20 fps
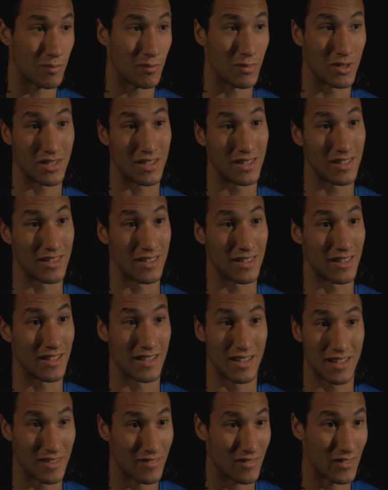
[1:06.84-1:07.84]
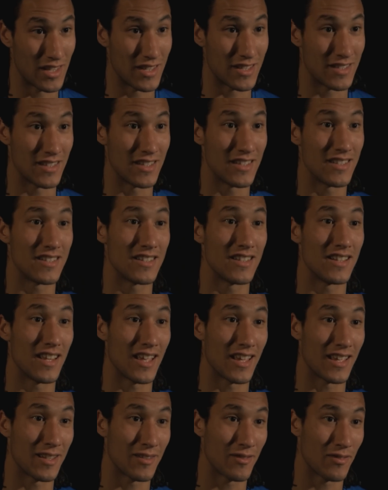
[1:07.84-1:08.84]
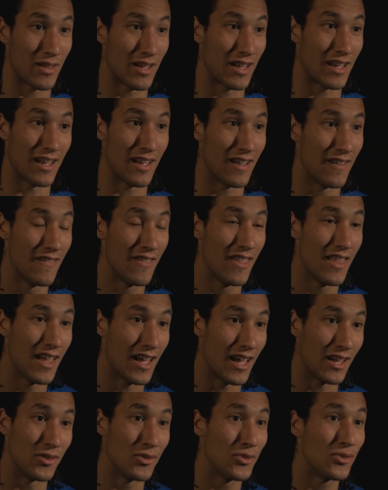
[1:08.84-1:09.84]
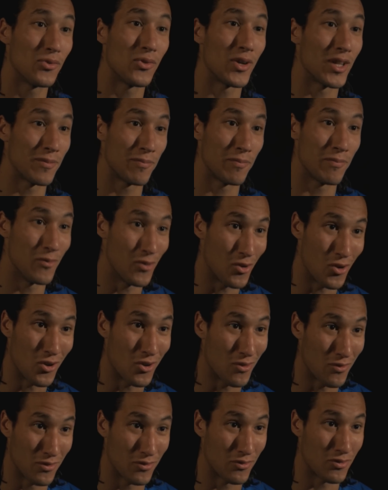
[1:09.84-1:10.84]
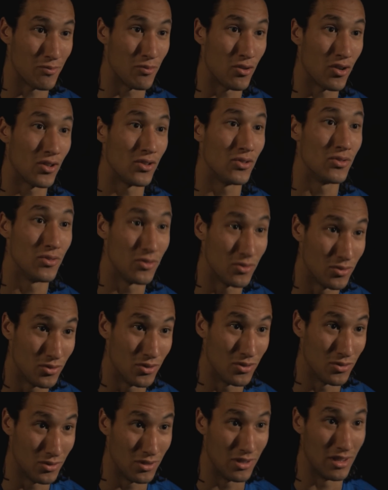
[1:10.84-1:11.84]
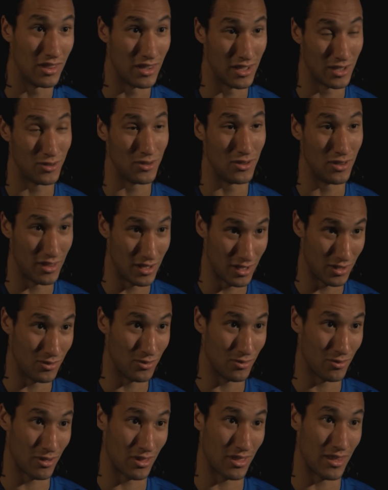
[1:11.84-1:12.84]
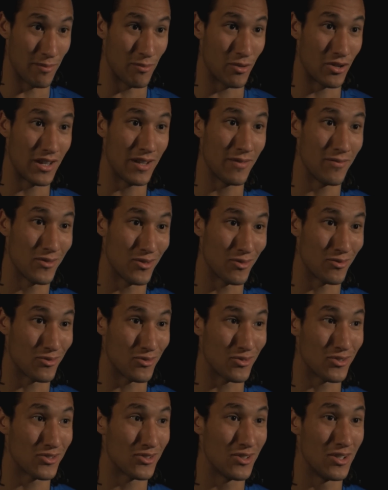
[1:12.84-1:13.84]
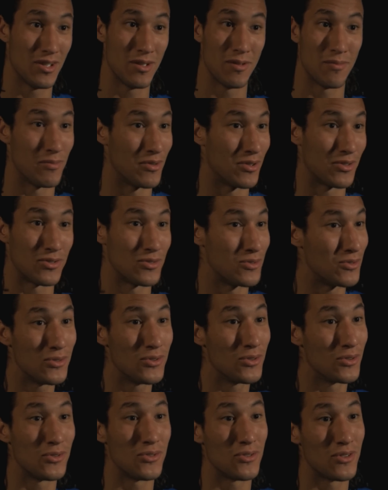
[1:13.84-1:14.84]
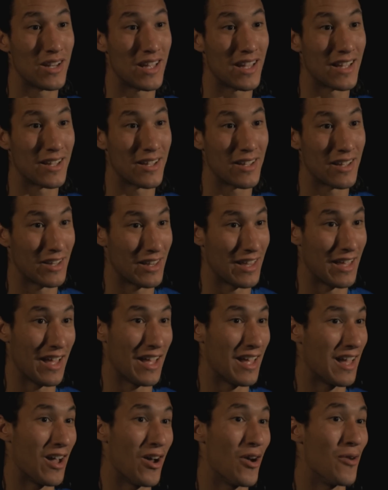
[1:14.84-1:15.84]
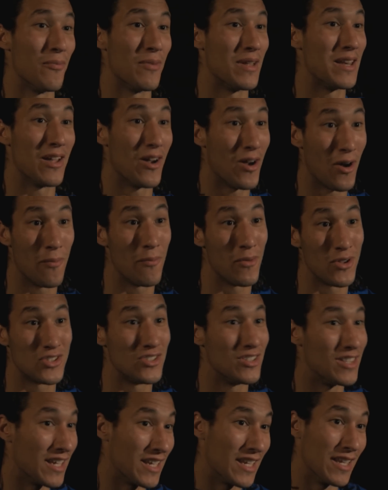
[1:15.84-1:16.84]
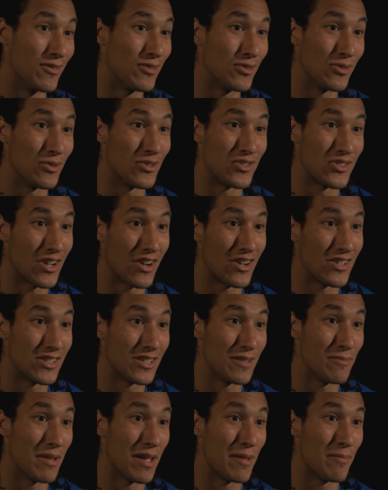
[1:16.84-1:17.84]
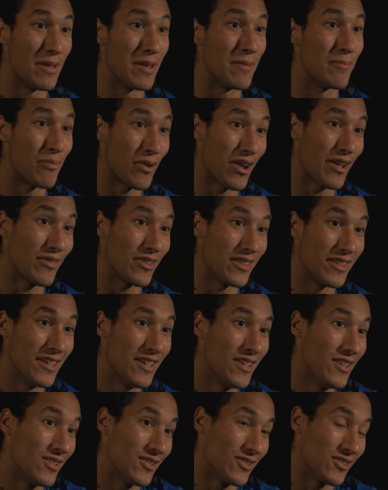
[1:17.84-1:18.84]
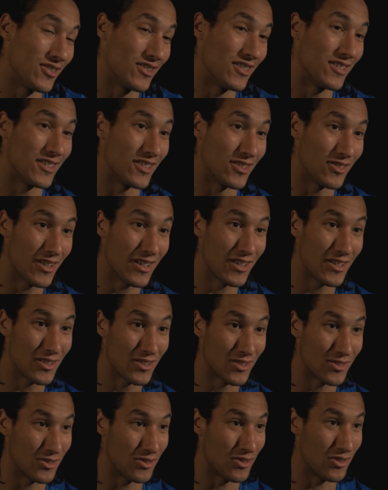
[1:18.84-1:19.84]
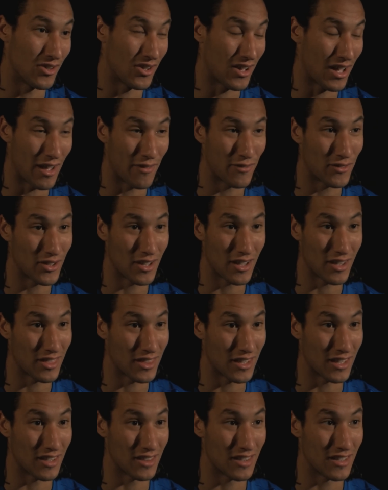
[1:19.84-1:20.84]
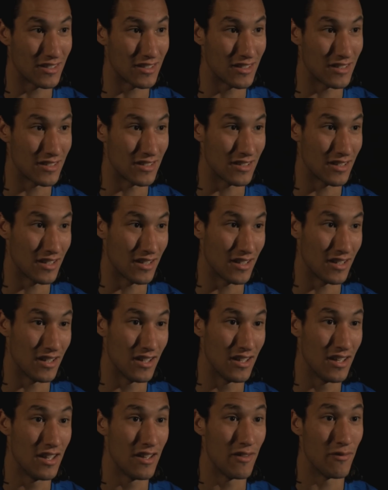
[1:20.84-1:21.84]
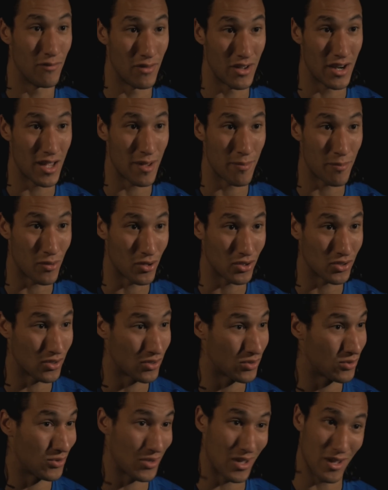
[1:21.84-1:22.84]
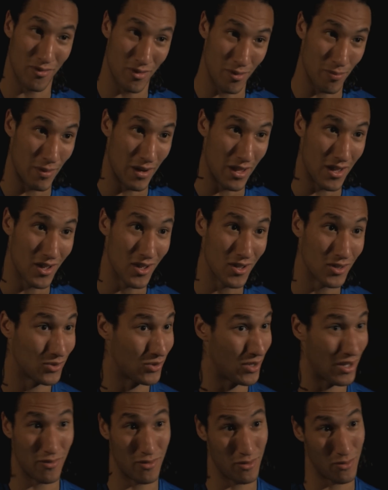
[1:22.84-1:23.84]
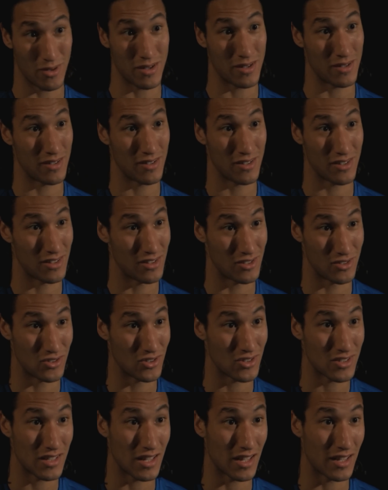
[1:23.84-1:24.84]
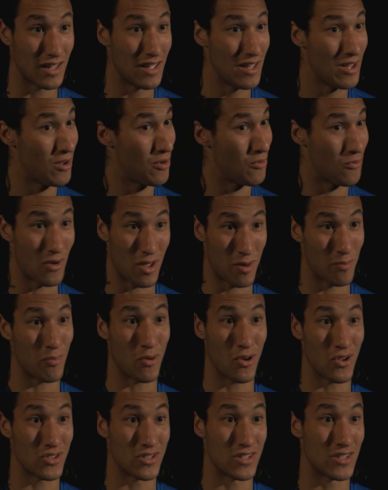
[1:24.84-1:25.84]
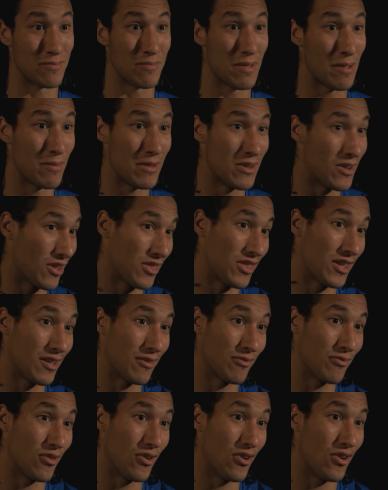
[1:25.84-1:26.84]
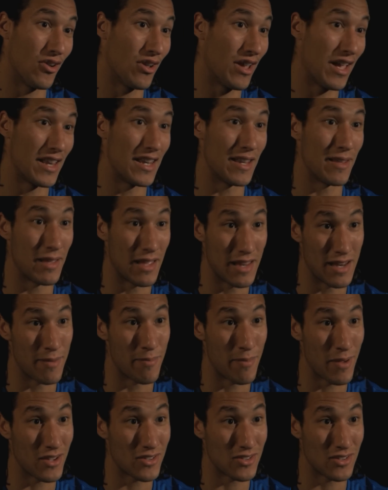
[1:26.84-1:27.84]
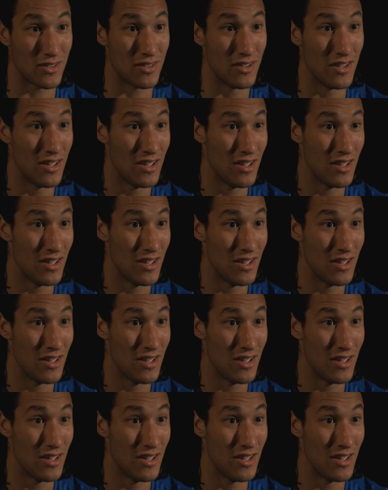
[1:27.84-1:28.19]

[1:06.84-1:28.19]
But it's easy. Like I don't know what all of the footballers they do with their money, of course. But you don't know like how much they give to a charity, maybe in private. So this is why. So after, I think this is very important to every player, to everyone. Just like 1 pound is maybe nothing for any person.